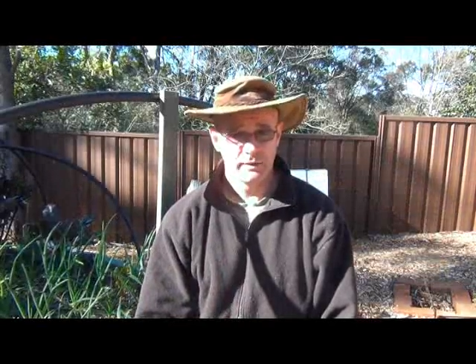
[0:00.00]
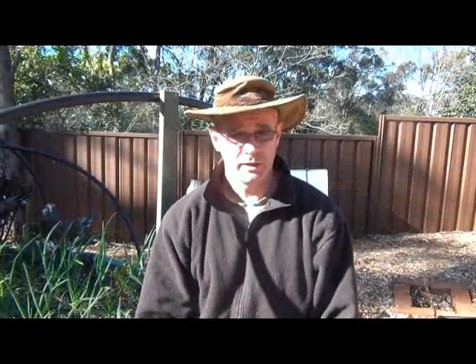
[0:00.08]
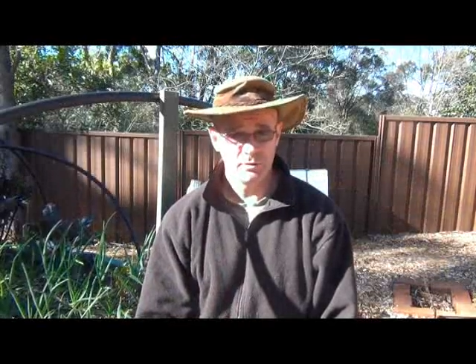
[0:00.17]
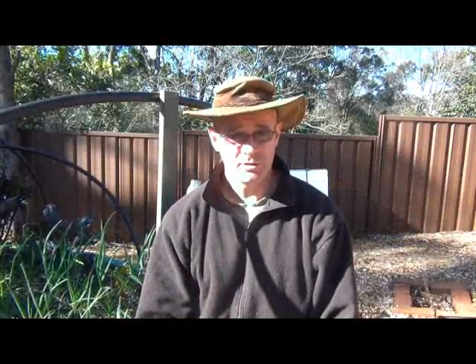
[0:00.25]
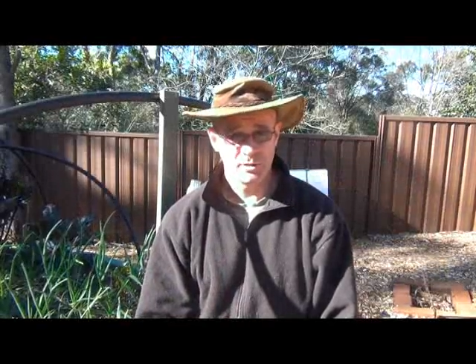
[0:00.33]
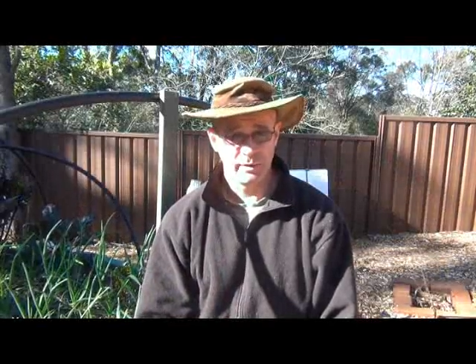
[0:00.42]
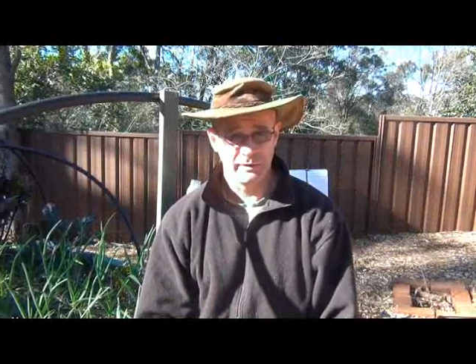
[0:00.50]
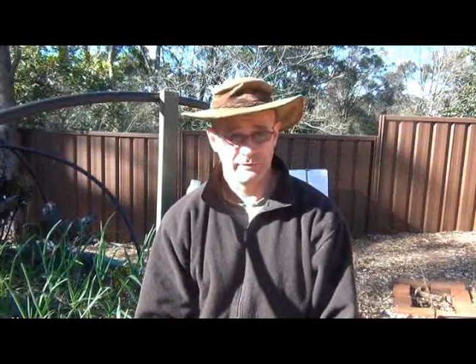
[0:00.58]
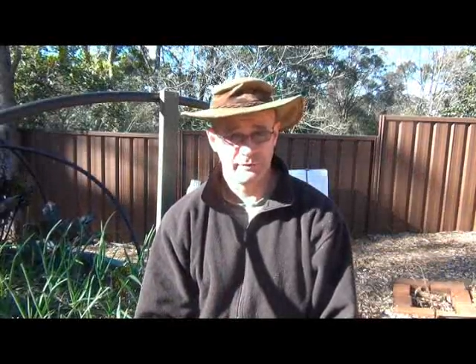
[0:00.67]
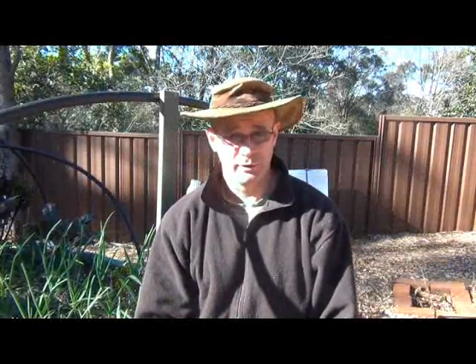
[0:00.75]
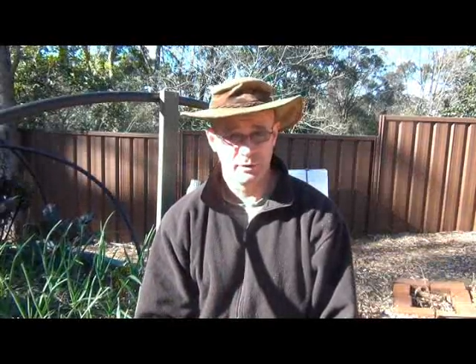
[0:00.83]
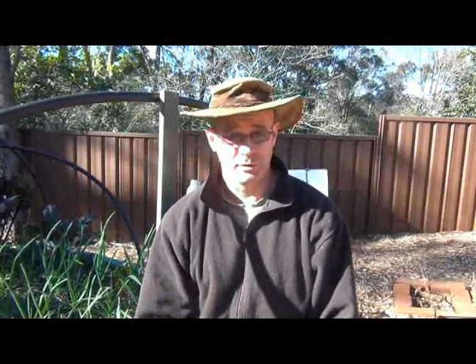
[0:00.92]
They also eat
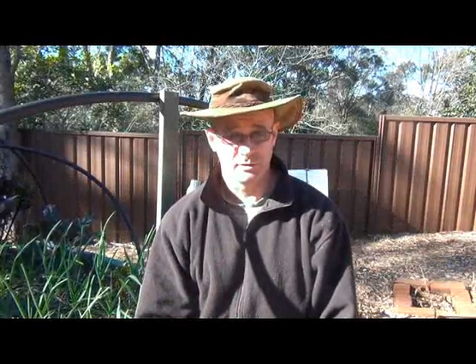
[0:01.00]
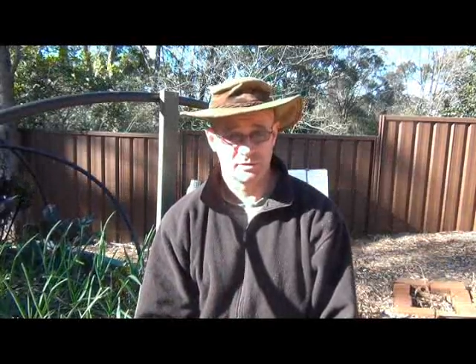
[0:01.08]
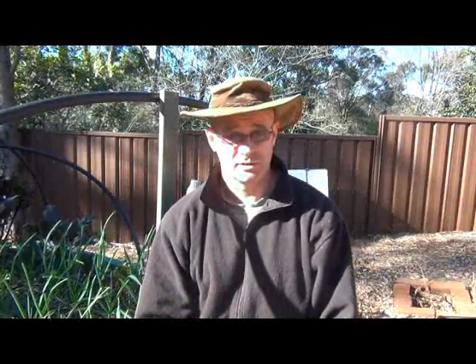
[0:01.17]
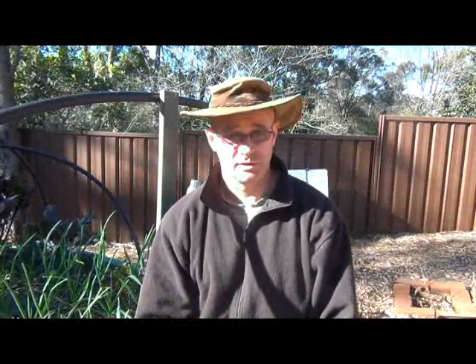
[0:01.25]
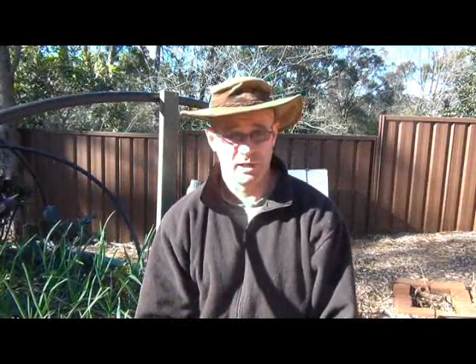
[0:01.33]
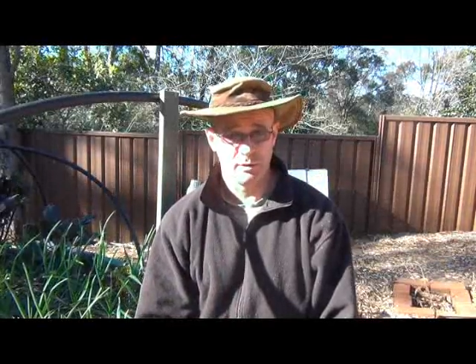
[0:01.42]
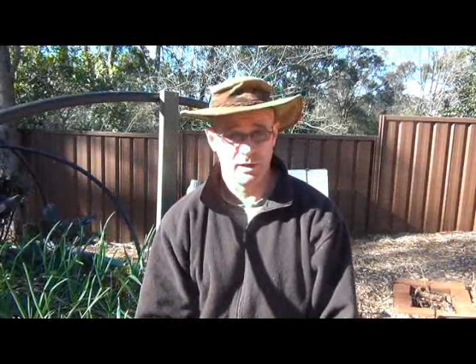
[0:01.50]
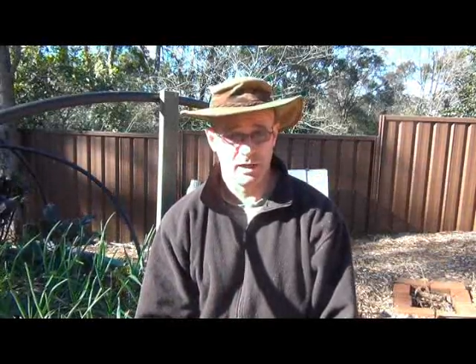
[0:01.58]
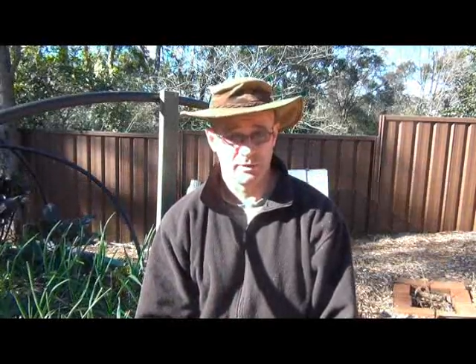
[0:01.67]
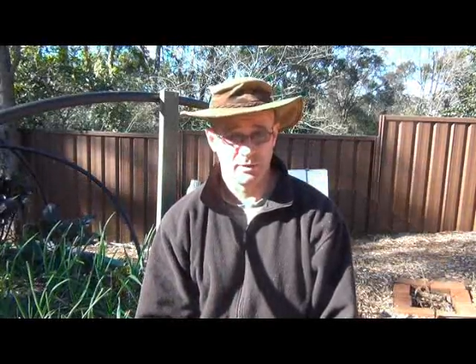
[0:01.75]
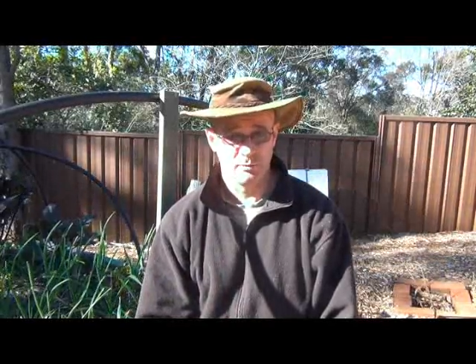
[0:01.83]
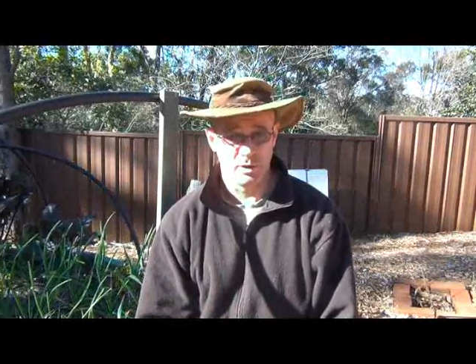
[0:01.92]
food a lot
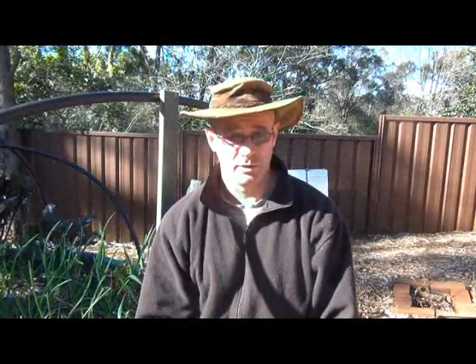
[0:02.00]
slower than